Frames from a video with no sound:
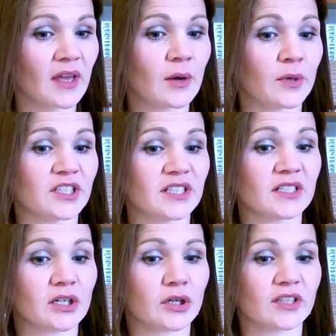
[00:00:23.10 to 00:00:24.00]
which is
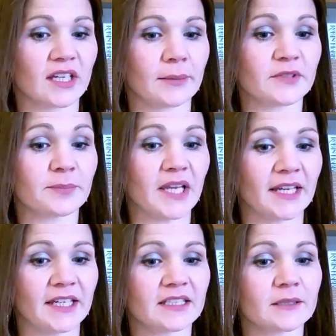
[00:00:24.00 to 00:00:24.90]
codenamed
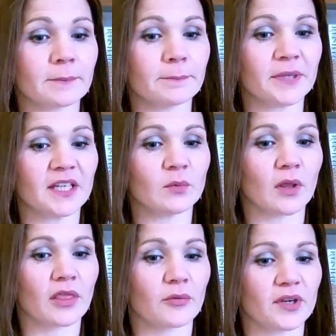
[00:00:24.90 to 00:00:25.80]
planet
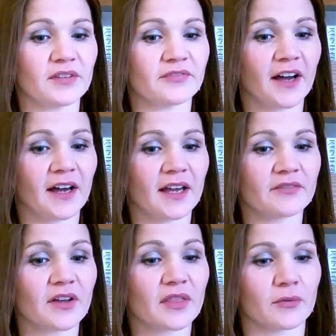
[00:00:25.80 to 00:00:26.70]

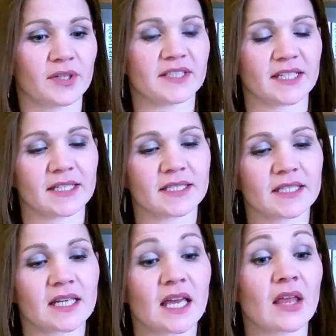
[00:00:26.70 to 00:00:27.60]
B13536.
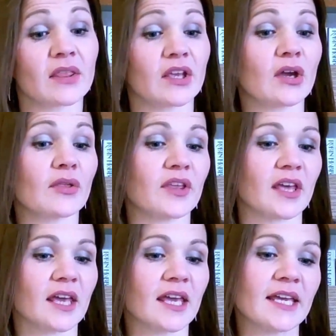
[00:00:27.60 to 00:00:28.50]
The Earth
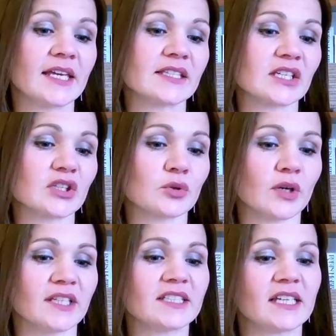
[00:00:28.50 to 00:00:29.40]
year is
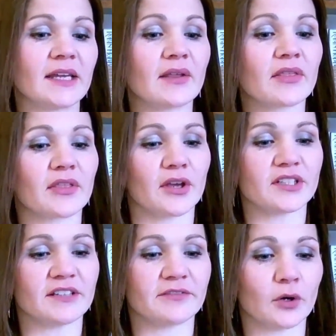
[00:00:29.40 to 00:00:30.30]

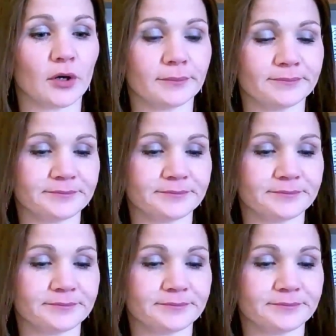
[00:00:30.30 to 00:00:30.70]
2034.